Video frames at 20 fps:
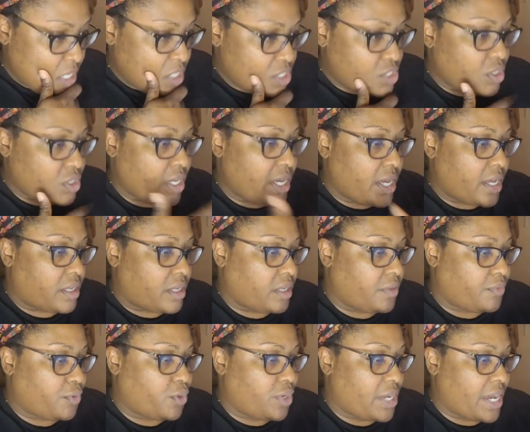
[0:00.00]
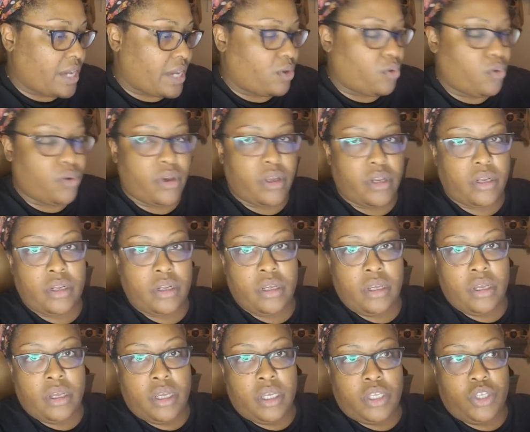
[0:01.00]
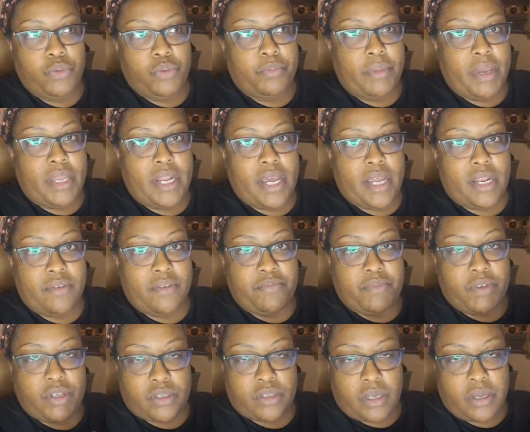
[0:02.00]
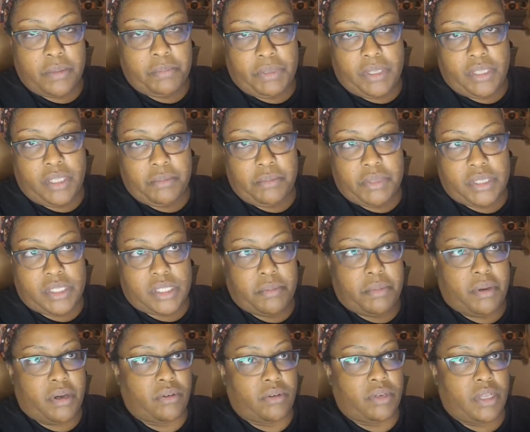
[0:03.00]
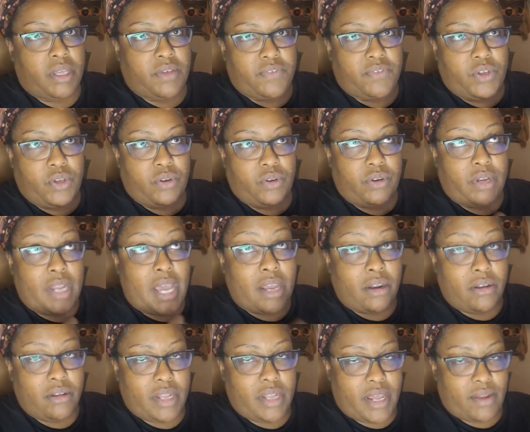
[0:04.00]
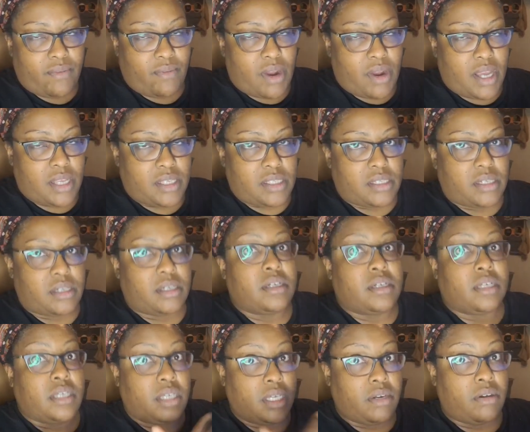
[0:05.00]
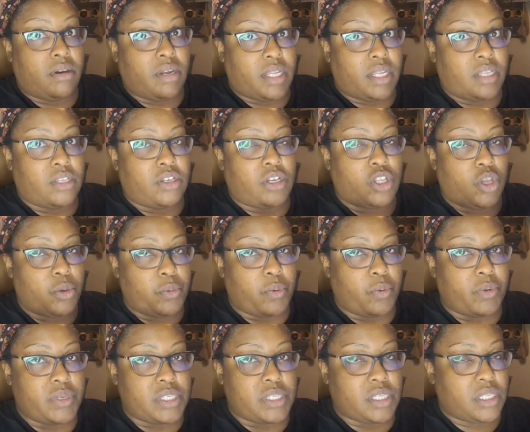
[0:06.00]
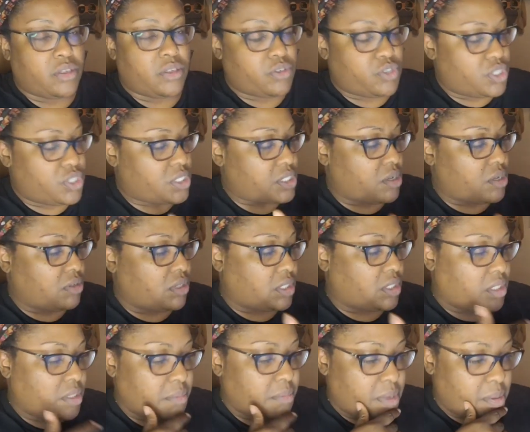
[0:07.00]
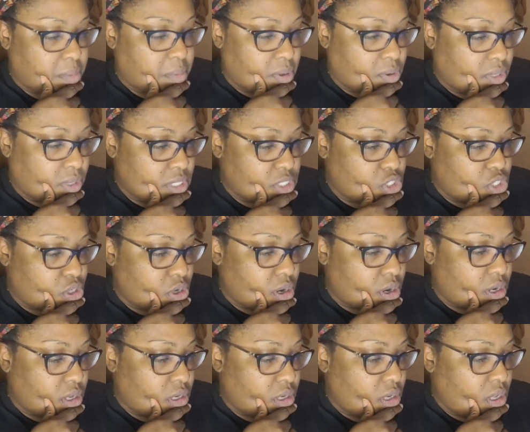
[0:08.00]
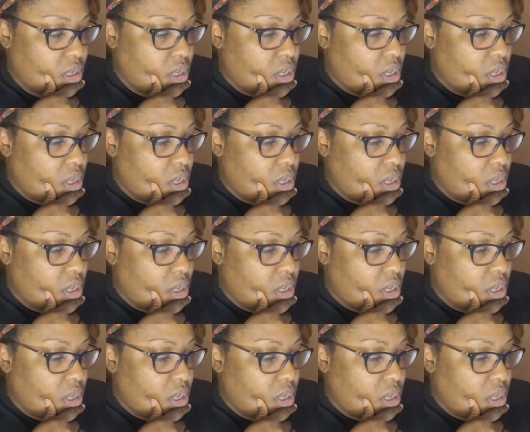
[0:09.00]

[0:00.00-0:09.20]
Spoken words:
So yeah, if you're not on, you may not have completely missed the boat. If you're not on that roster, get on it. Global Risk Solutions, go look them up, go get started